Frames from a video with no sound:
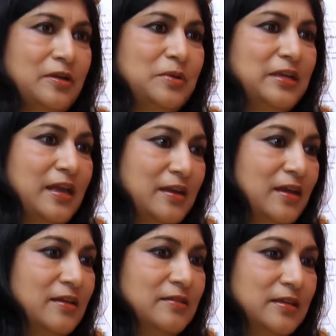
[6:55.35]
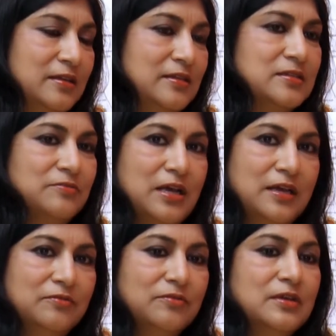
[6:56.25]
I mean, can I really
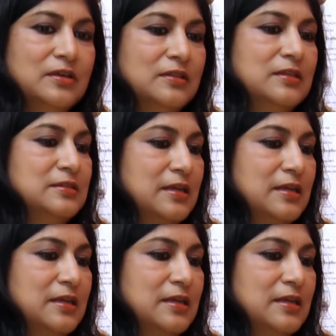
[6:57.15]
survive this?